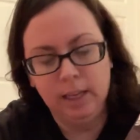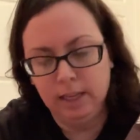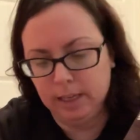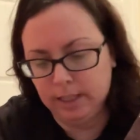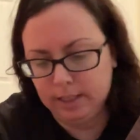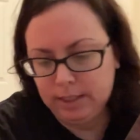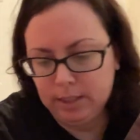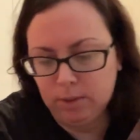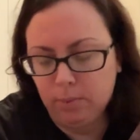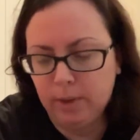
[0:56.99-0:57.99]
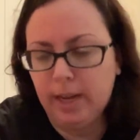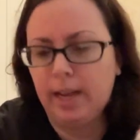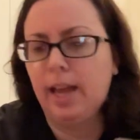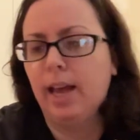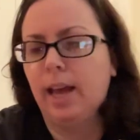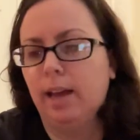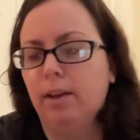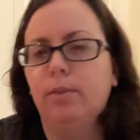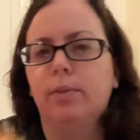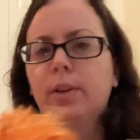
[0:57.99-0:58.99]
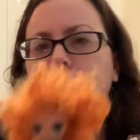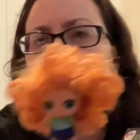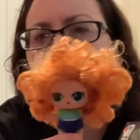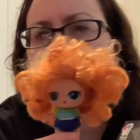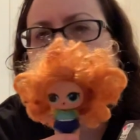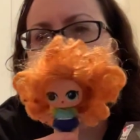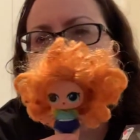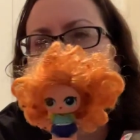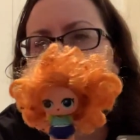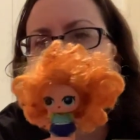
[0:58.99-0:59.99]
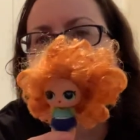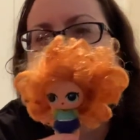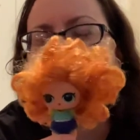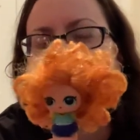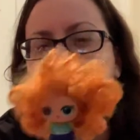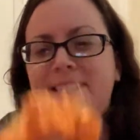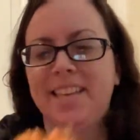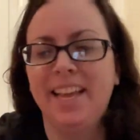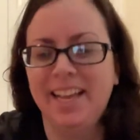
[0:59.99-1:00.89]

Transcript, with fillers: Uh, since the one I have, her hair's kind of a hot mess,